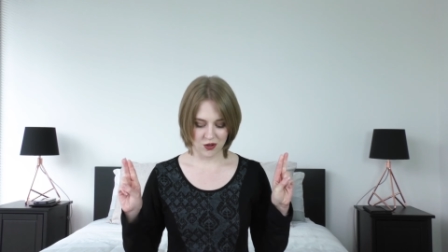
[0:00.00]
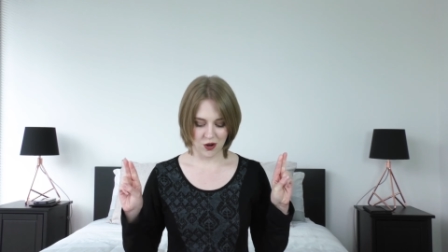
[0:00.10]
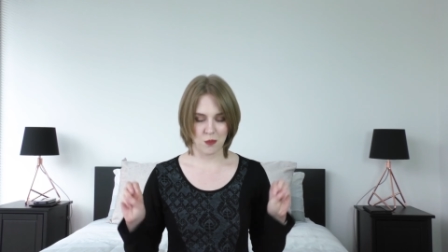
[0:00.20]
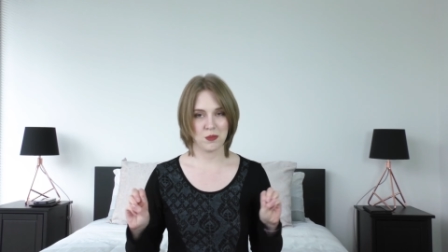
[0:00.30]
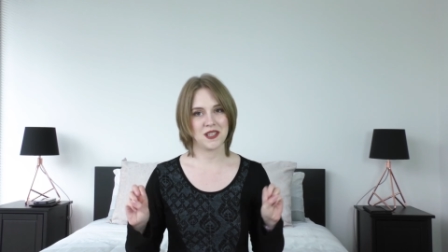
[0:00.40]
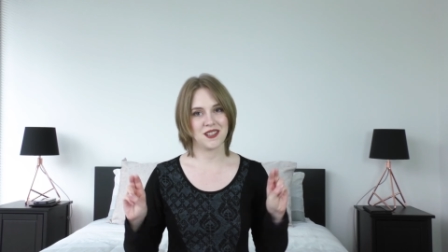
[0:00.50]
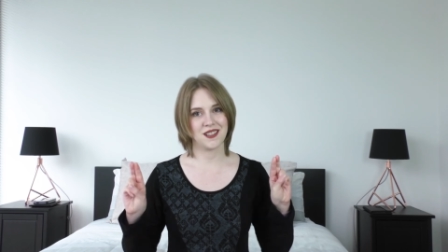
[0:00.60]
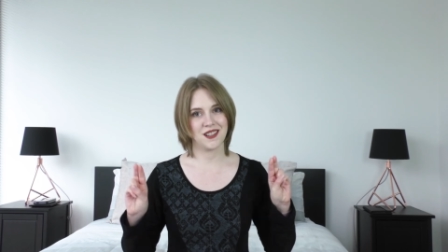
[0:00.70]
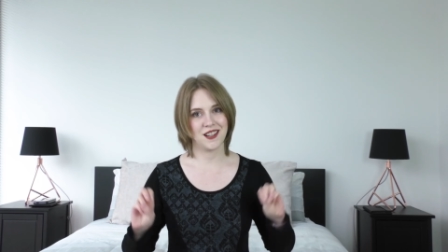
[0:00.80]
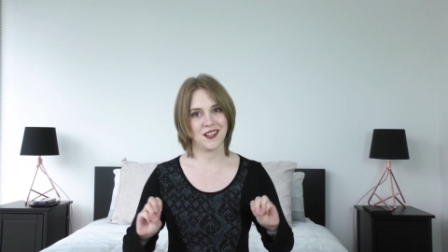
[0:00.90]
competent
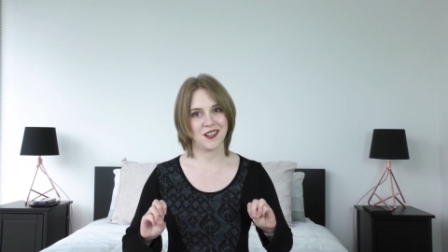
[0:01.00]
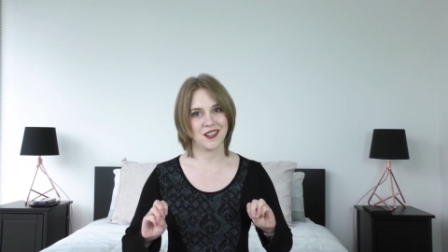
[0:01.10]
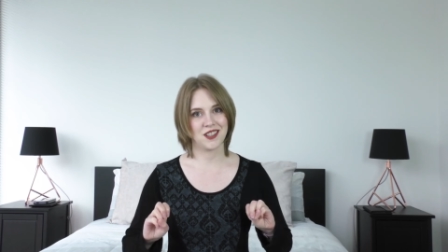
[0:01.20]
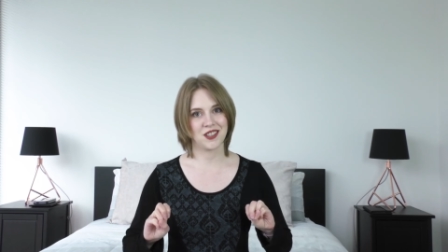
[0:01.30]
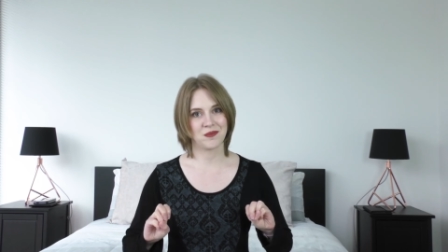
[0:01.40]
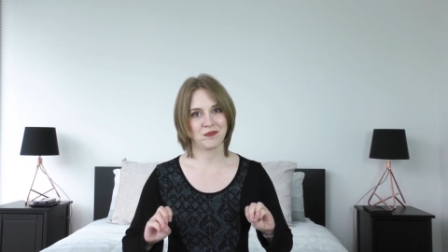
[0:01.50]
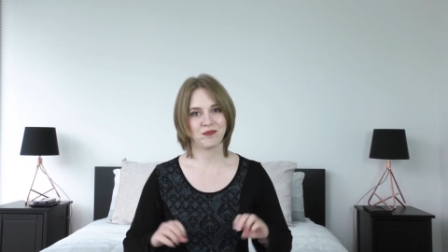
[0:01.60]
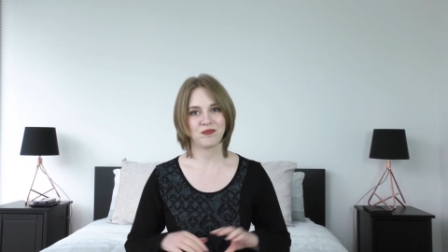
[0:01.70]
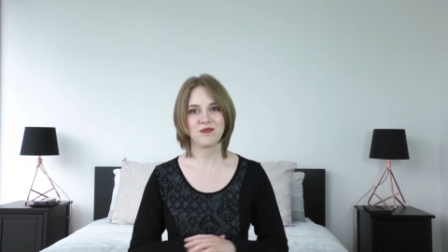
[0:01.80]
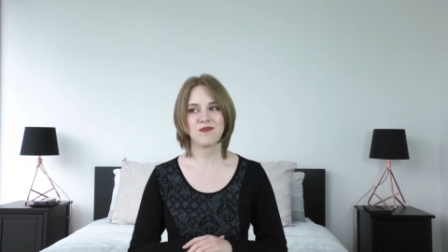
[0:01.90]
English.
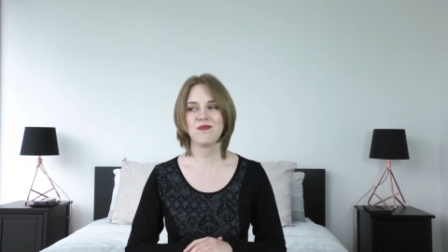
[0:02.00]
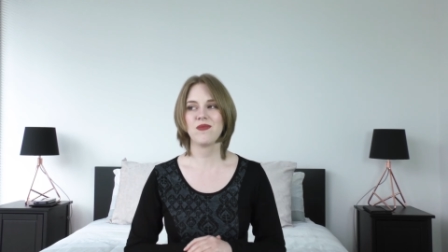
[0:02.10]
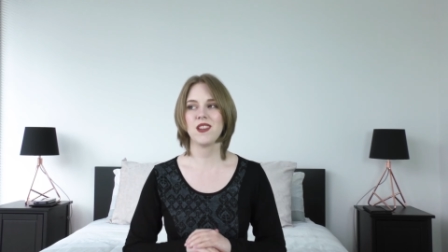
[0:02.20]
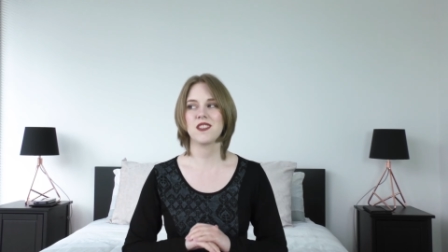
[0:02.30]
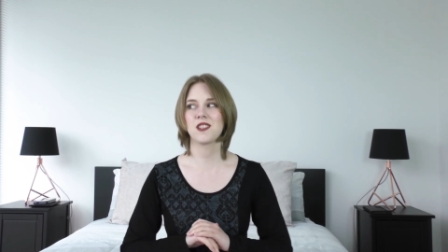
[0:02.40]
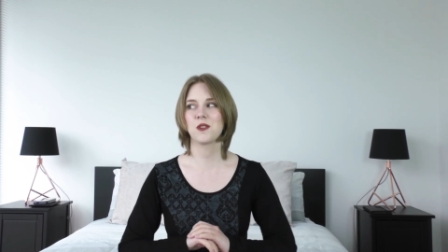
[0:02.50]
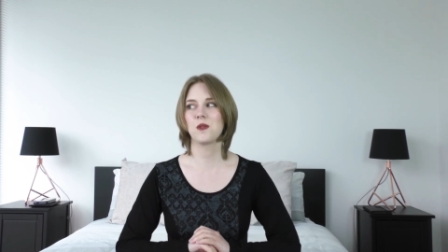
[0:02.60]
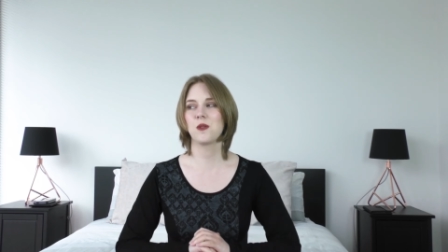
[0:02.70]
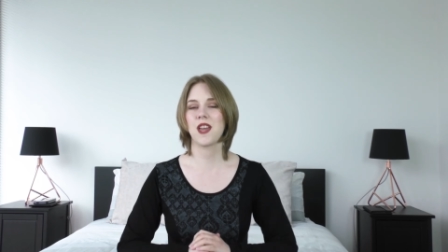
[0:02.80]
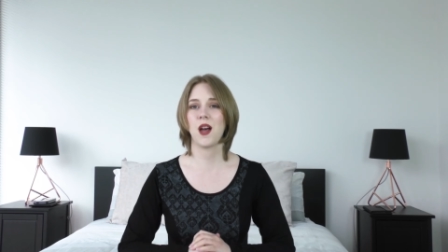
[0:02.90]

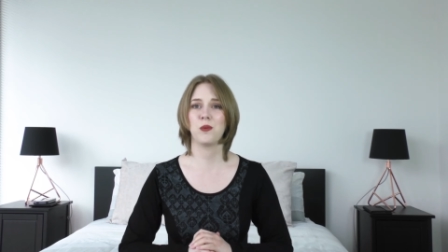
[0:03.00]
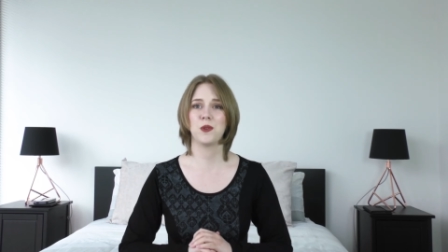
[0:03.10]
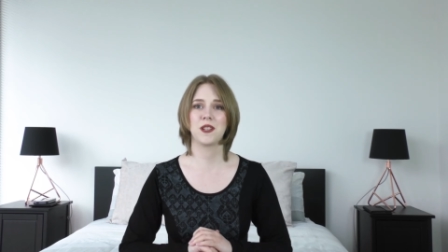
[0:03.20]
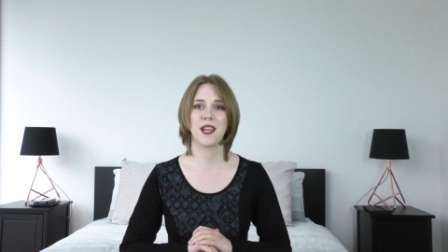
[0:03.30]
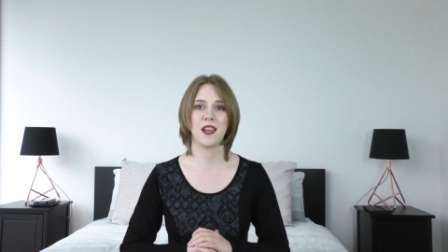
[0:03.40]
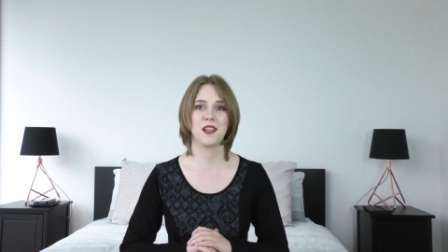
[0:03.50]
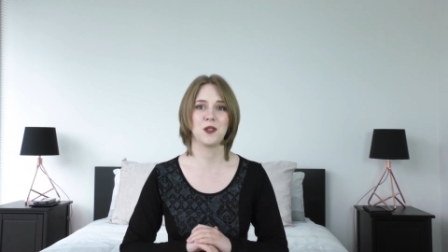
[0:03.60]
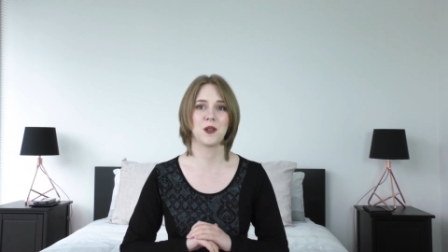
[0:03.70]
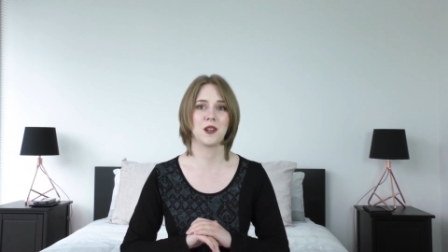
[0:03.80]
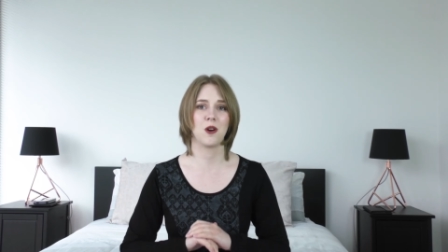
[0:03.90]
So that will get
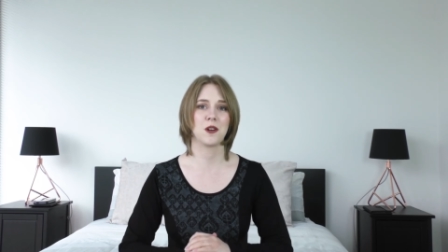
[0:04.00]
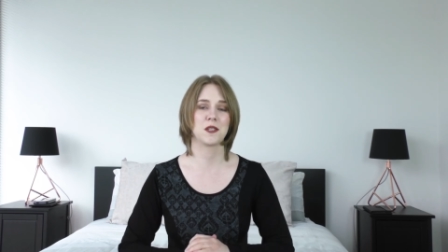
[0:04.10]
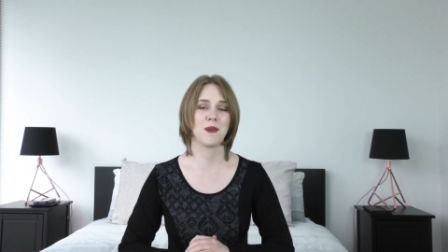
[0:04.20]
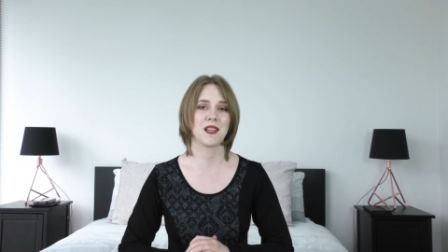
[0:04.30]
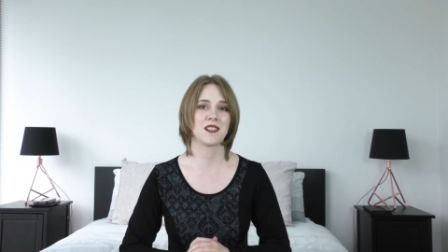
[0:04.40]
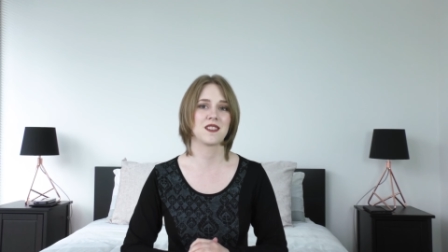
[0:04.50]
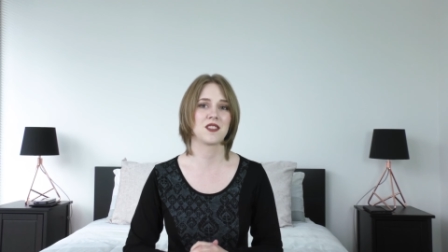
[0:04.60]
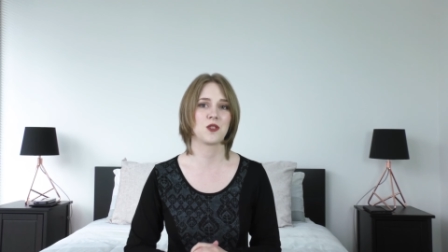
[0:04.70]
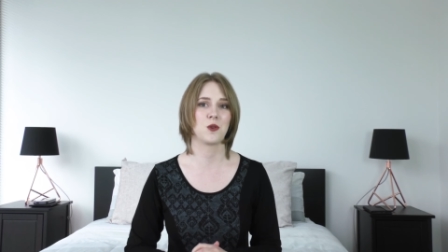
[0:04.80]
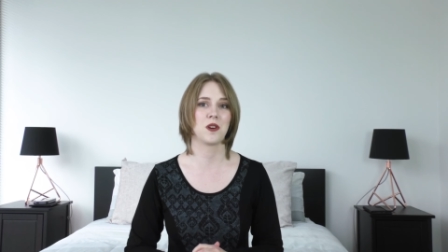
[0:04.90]
you an automatic
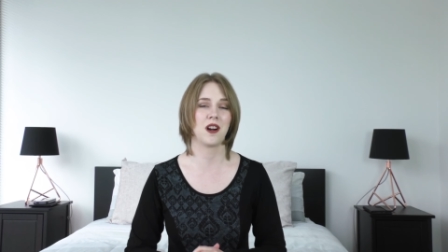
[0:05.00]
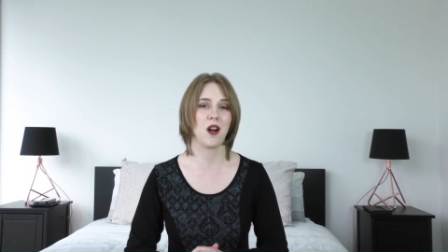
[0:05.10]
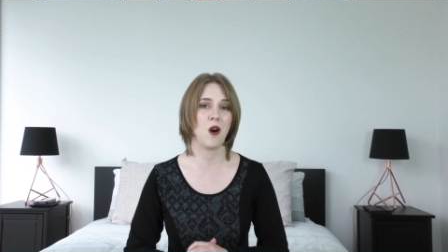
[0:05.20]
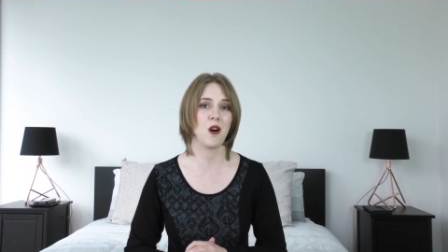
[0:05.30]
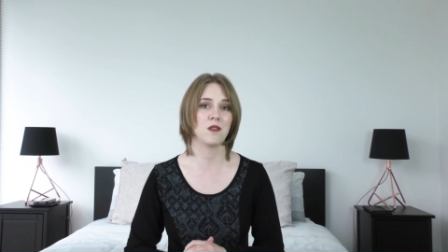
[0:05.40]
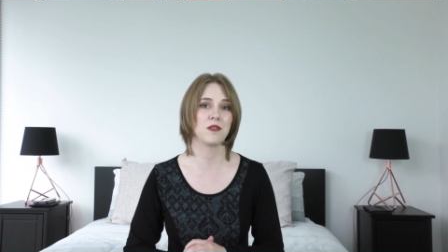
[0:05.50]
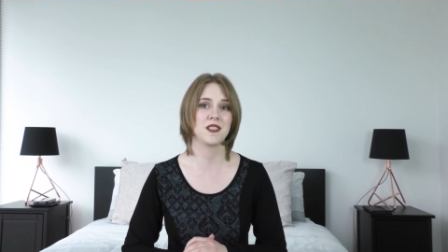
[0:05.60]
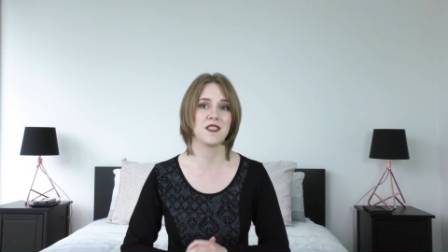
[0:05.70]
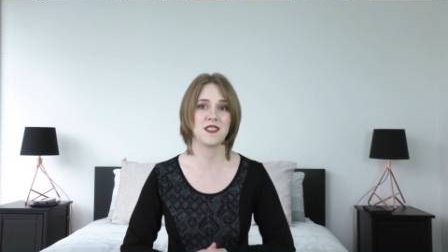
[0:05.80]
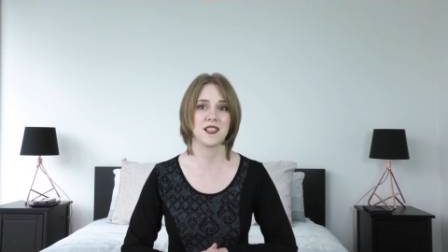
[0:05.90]
score of
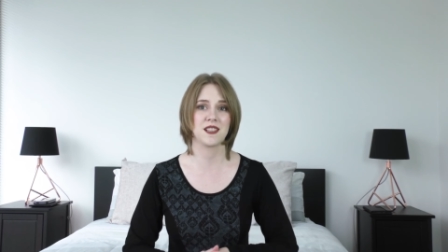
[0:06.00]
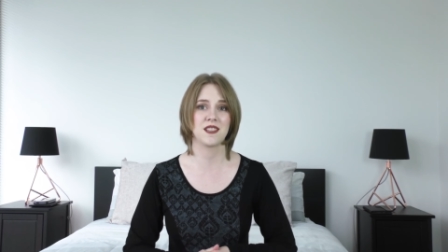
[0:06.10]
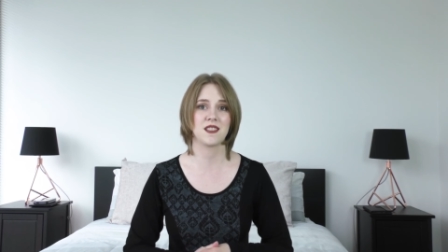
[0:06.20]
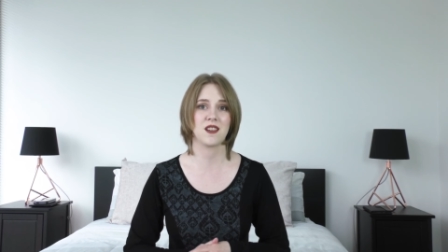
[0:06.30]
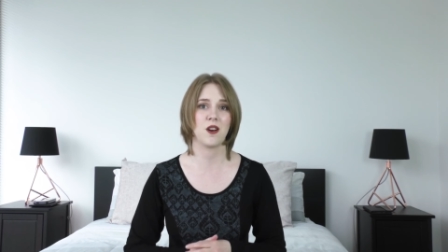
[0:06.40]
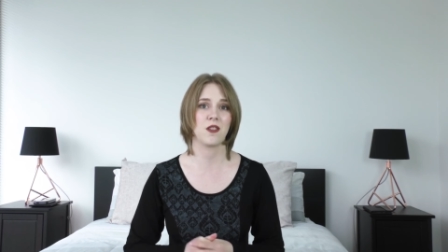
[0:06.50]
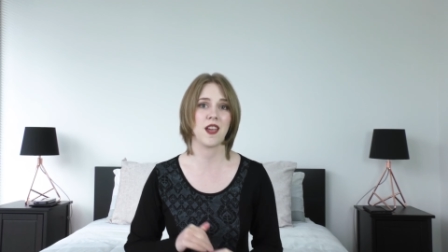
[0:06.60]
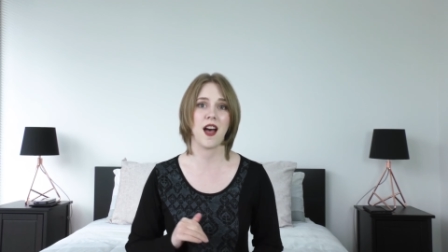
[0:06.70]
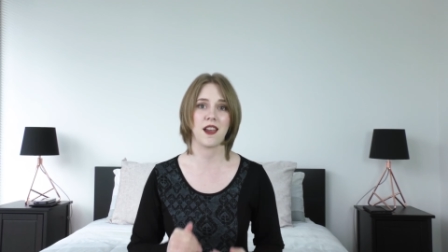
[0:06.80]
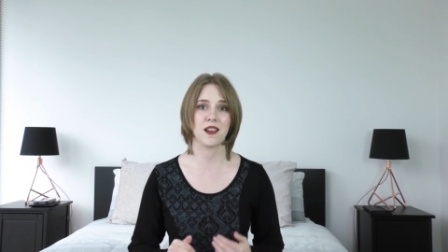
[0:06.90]
6 on the
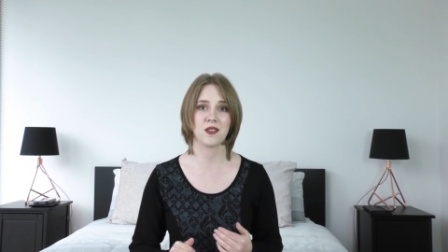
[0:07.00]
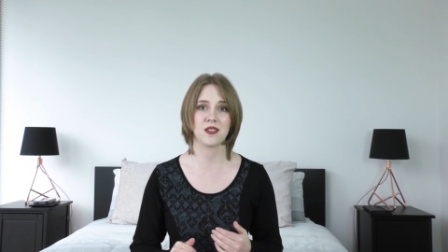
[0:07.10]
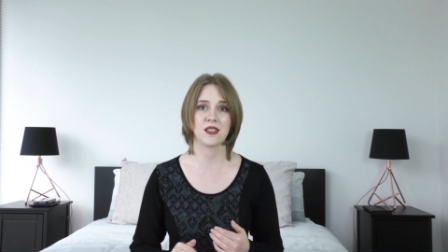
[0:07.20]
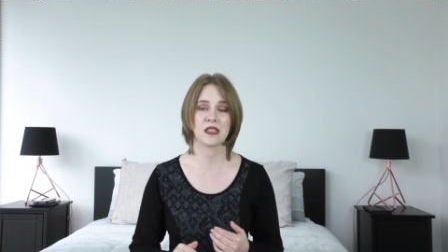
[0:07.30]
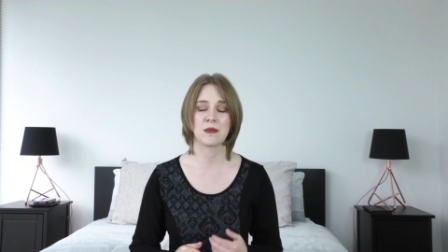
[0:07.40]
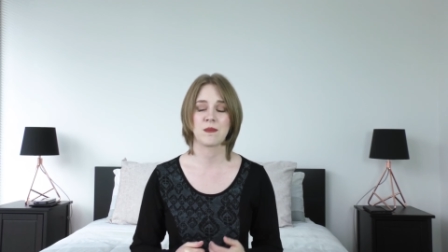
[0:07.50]
IELTS.